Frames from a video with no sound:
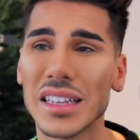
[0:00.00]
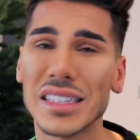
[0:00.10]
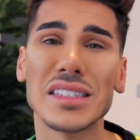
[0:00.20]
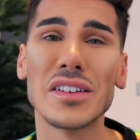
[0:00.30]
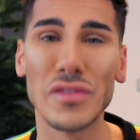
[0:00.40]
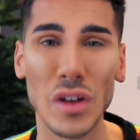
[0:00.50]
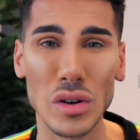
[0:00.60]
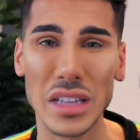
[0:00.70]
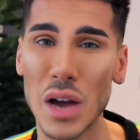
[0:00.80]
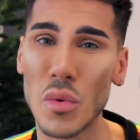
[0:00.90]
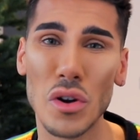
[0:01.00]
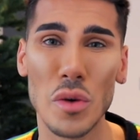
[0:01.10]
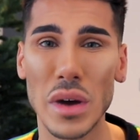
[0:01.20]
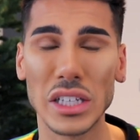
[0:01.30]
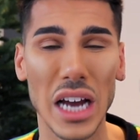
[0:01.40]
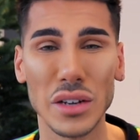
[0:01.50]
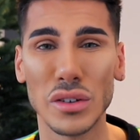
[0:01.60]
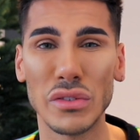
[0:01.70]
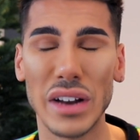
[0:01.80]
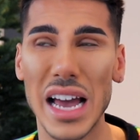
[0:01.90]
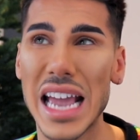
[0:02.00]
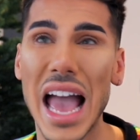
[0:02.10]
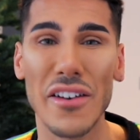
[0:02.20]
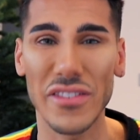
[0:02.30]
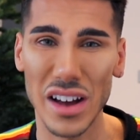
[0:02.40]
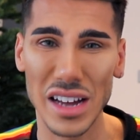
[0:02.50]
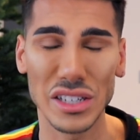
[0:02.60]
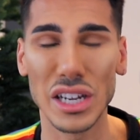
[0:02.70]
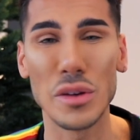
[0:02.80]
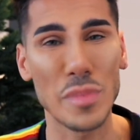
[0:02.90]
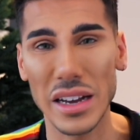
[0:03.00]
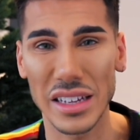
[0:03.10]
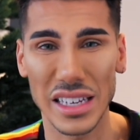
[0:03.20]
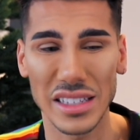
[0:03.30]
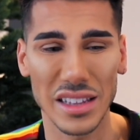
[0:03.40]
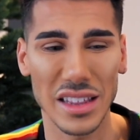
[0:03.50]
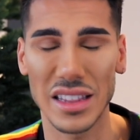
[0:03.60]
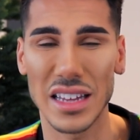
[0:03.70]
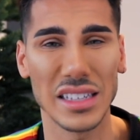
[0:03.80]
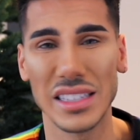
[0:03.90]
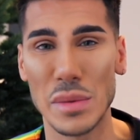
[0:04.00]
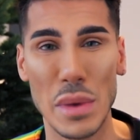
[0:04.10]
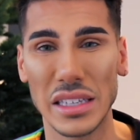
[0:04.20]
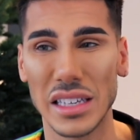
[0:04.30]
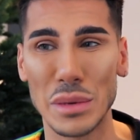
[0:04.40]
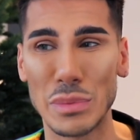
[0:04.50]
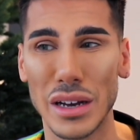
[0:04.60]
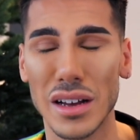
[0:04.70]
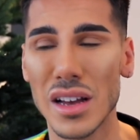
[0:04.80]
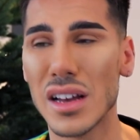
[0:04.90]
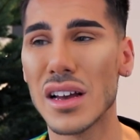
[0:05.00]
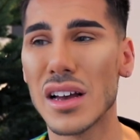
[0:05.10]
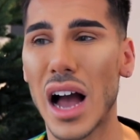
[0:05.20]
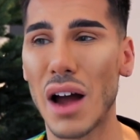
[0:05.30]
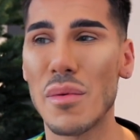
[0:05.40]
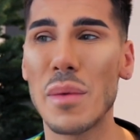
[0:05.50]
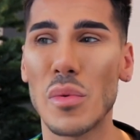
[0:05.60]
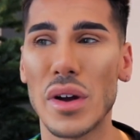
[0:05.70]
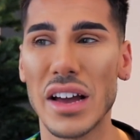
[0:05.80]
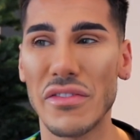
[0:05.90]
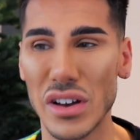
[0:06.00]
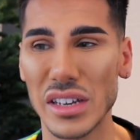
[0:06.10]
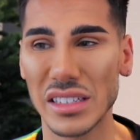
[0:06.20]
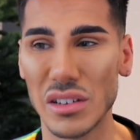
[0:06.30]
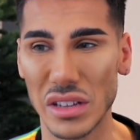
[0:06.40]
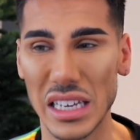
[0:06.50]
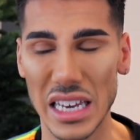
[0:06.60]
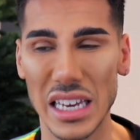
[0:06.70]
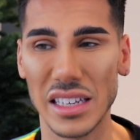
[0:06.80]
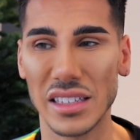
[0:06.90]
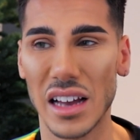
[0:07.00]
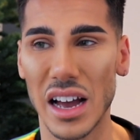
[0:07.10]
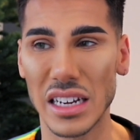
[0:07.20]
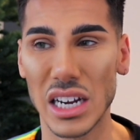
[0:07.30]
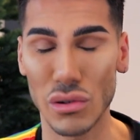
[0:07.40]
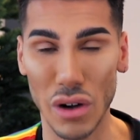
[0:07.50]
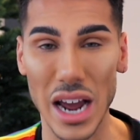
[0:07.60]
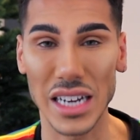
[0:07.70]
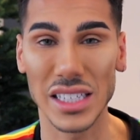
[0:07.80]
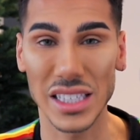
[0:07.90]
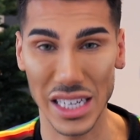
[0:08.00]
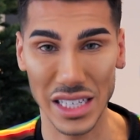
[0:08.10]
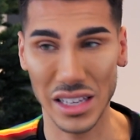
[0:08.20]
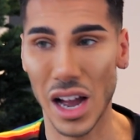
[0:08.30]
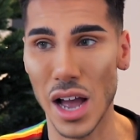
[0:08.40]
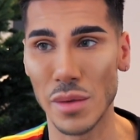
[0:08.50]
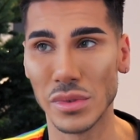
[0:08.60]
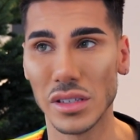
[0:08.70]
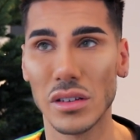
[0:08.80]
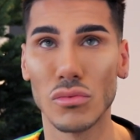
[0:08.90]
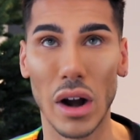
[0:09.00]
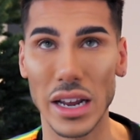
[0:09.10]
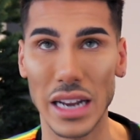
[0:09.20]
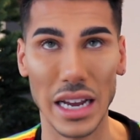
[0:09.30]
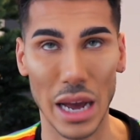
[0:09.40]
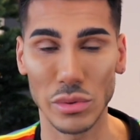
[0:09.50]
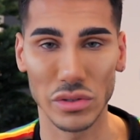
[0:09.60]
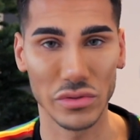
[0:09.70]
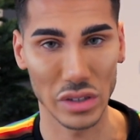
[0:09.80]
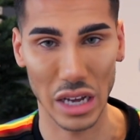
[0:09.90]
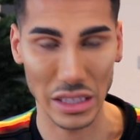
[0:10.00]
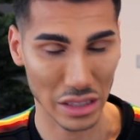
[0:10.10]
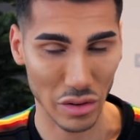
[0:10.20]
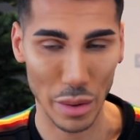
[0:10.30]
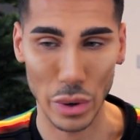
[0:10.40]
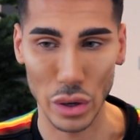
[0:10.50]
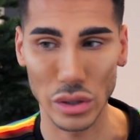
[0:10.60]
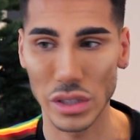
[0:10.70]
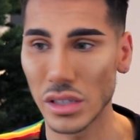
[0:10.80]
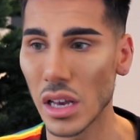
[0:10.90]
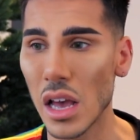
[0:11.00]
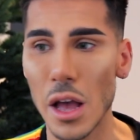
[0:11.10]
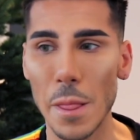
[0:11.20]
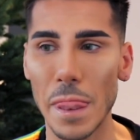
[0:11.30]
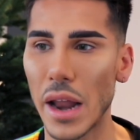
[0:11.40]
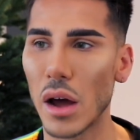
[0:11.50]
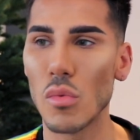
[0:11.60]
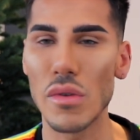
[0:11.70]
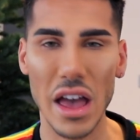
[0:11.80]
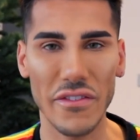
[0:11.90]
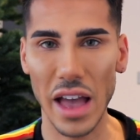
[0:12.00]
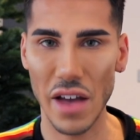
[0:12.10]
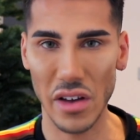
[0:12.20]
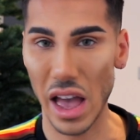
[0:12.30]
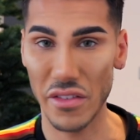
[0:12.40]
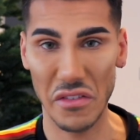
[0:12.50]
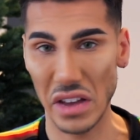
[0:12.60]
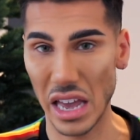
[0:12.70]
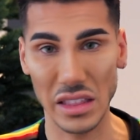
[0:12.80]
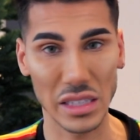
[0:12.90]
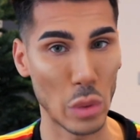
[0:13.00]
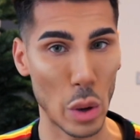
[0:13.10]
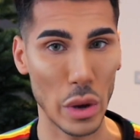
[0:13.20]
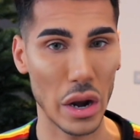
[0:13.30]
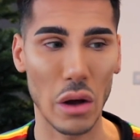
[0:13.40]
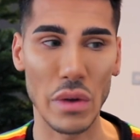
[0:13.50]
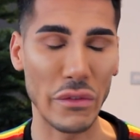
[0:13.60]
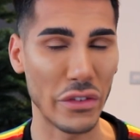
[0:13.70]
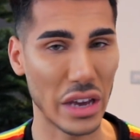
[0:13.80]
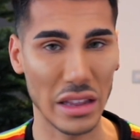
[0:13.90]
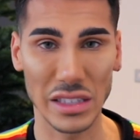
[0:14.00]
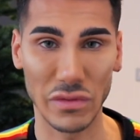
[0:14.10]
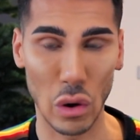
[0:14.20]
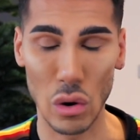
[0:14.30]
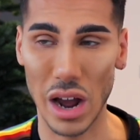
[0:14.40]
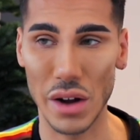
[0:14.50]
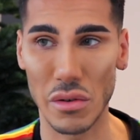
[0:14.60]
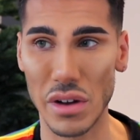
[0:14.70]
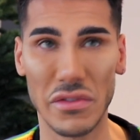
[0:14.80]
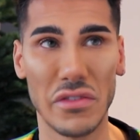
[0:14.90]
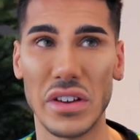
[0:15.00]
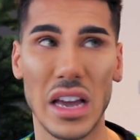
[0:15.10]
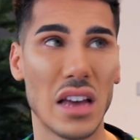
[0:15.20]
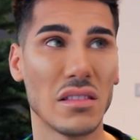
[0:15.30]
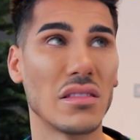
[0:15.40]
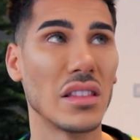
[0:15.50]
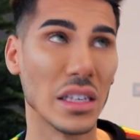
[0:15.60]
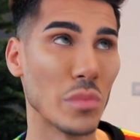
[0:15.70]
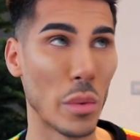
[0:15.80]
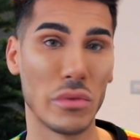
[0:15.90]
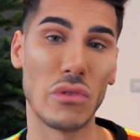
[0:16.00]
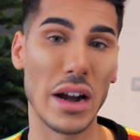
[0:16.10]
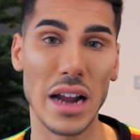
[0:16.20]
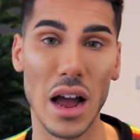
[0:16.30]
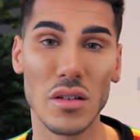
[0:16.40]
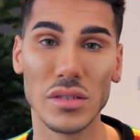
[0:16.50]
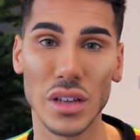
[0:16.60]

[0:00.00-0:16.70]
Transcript: This is a vlog that I want on my channel for like ever, and to look back at this and think that this is amazing. But I remember when I first got the keys, I cried 6 times writing that caption for that Instagram post, and I'll never ever forget this moment. I'll never forget this vlog, and I'll never forget this moment right now.